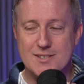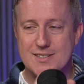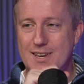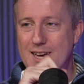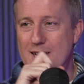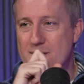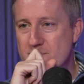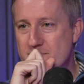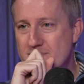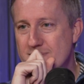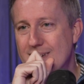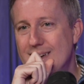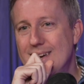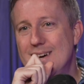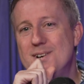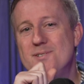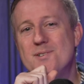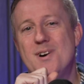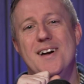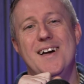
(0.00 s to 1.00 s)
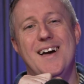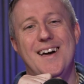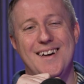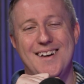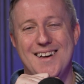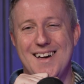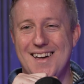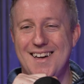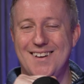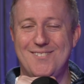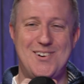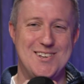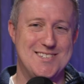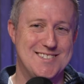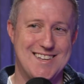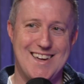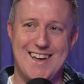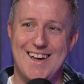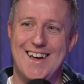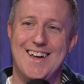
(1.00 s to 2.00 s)
to him was,
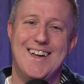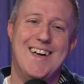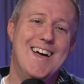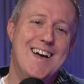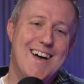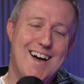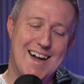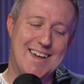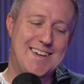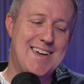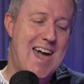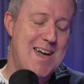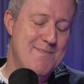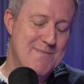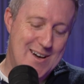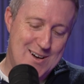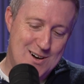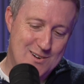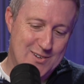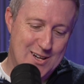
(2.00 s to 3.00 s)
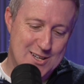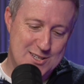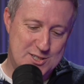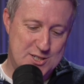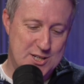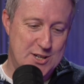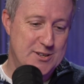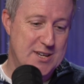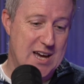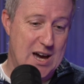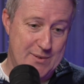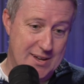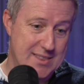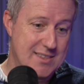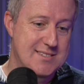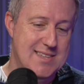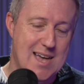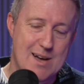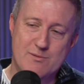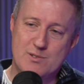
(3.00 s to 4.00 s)
I came out of our studio in
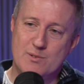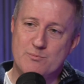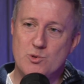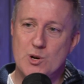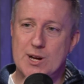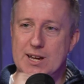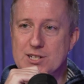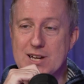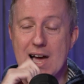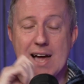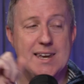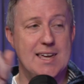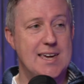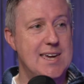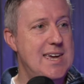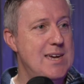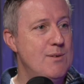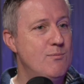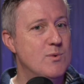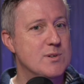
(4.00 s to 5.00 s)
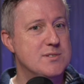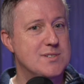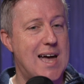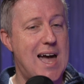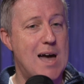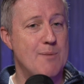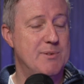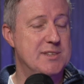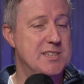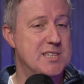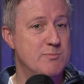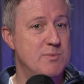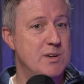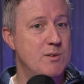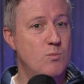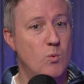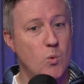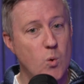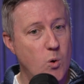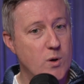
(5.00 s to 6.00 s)
Stamford Bridge, and he happened to be
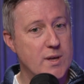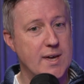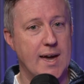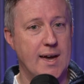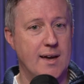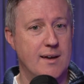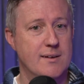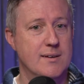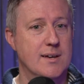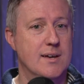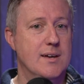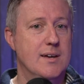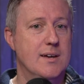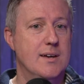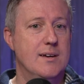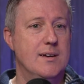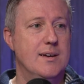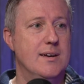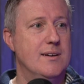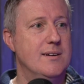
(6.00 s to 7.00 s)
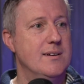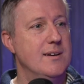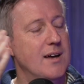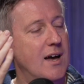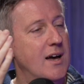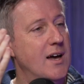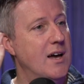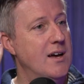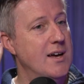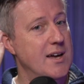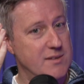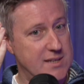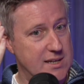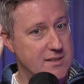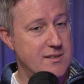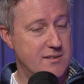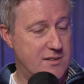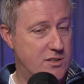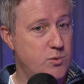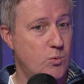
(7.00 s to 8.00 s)
walking
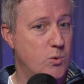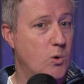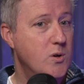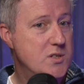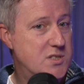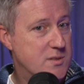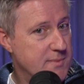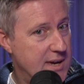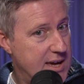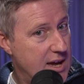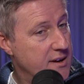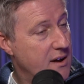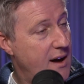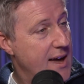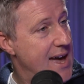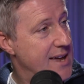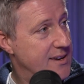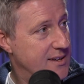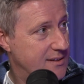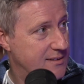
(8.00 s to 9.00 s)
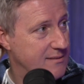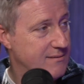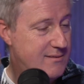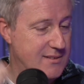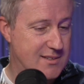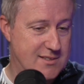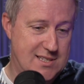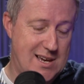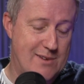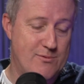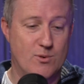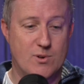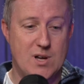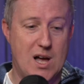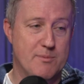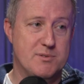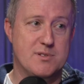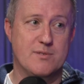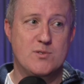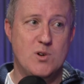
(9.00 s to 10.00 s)
towards me, and I had several
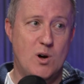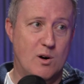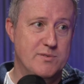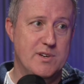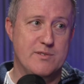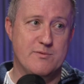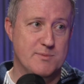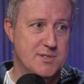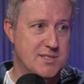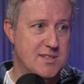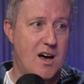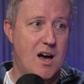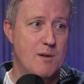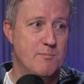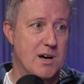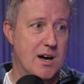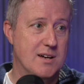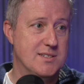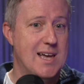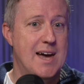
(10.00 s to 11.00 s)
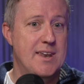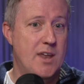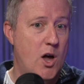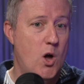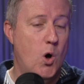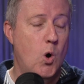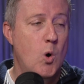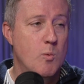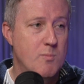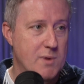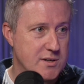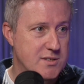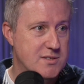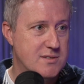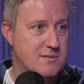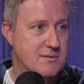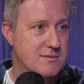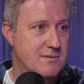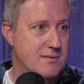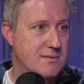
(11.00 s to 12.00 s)
cups of coffee from Starbucks, and I
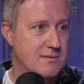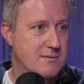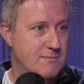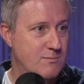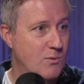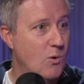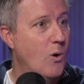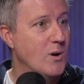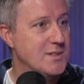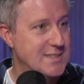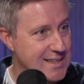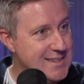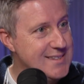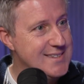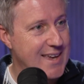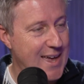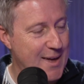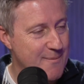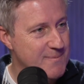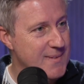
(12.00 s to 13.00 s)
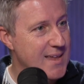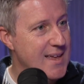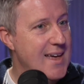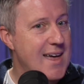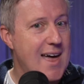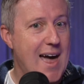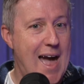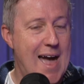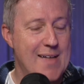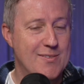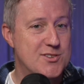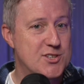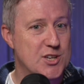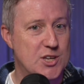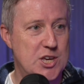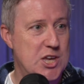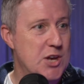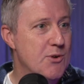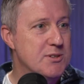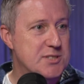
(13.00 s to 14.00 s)
almost walked into him, and
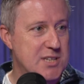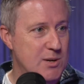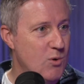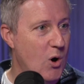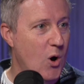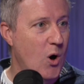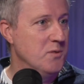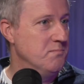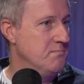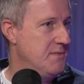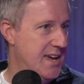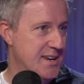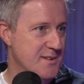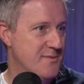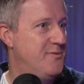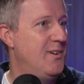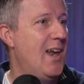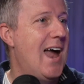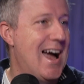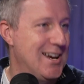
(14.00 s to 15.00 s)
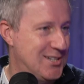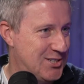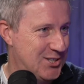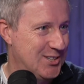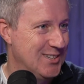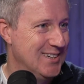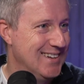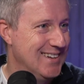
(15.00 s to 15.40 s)
security were on me in a flash,